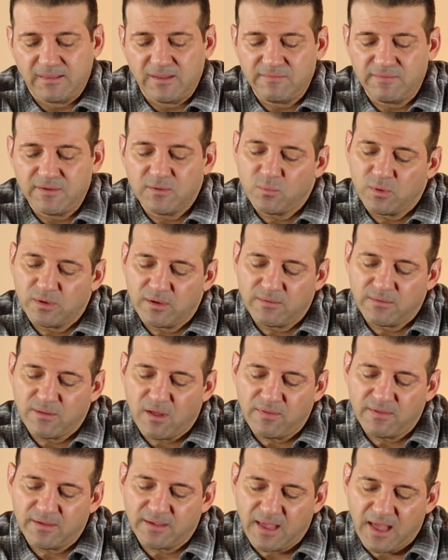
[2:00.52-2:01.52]
living with
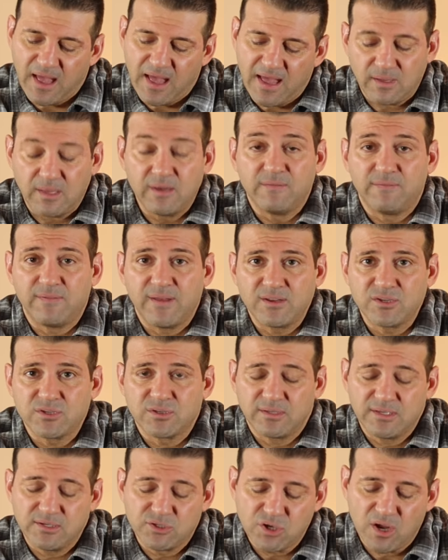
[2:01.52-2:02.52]
another guy, and
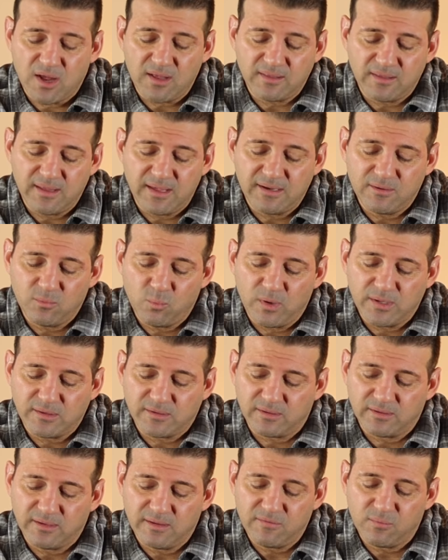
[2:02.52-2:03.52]
eventually John Lennon went
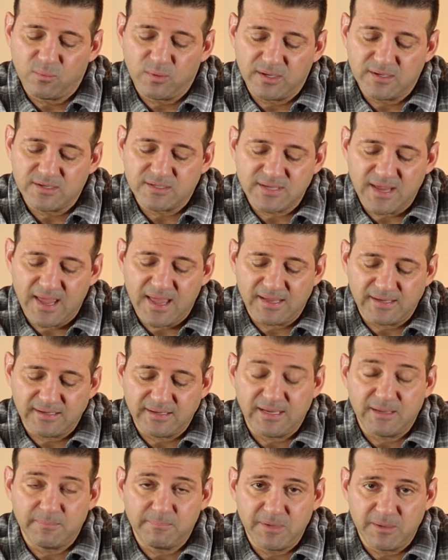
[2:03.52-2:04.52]
to live with his aunt
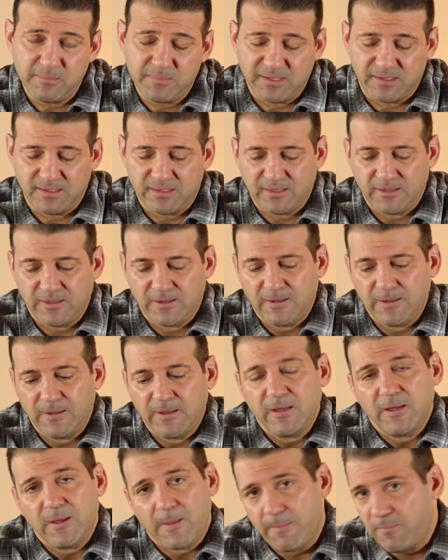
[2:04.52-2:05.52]
named Mimi.
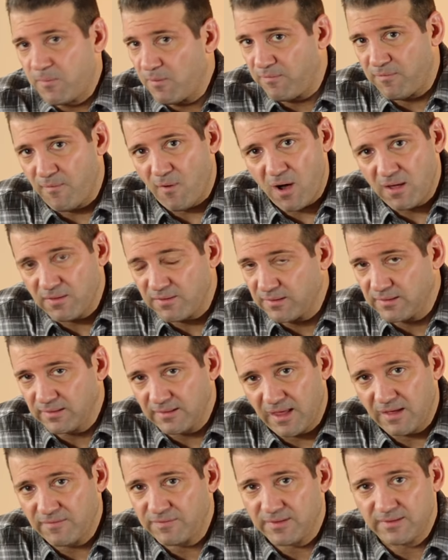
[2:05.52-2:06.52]
The father
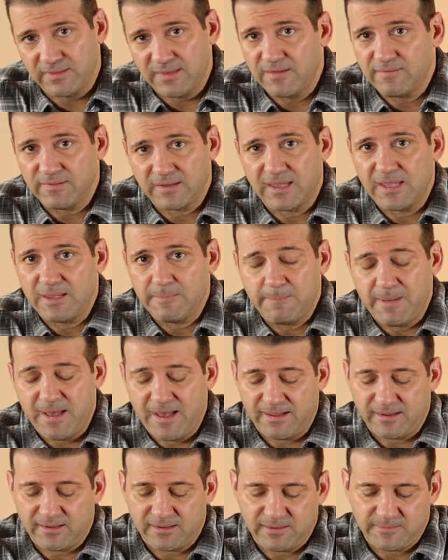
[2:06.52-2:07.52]
left and never came
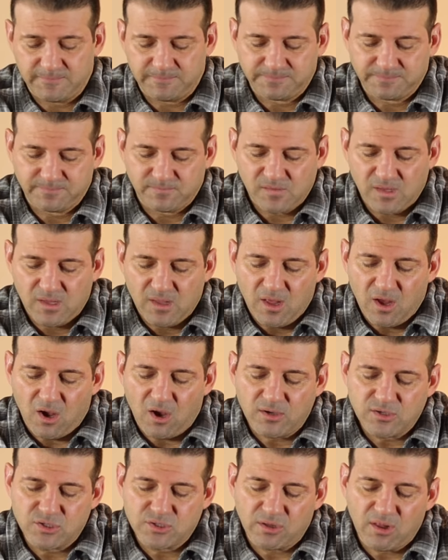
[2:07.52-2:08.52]
back.
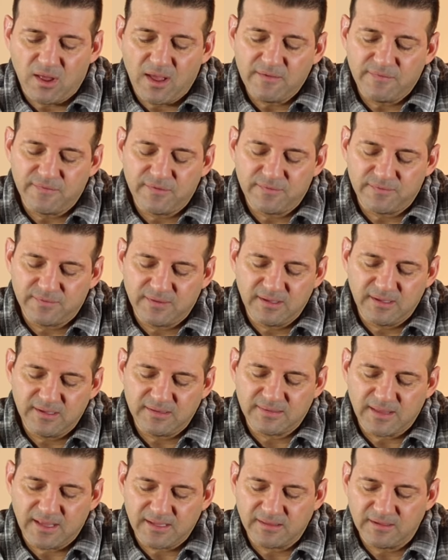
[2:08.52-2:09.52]
On July
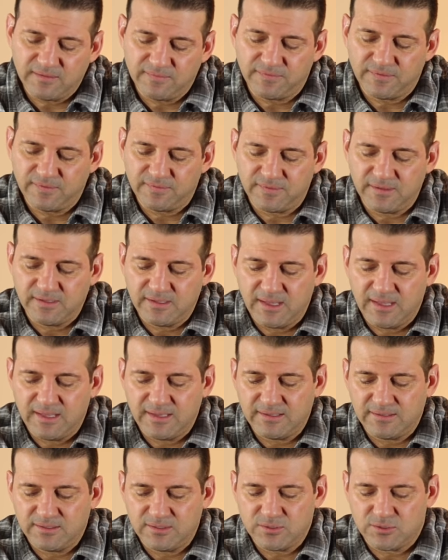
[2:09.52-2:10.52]
15,
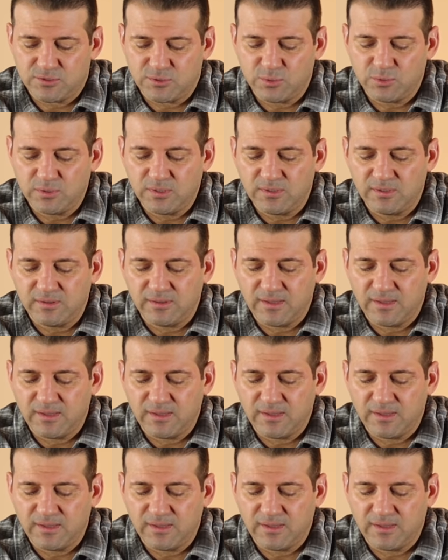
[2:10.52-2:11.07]
1958, Julia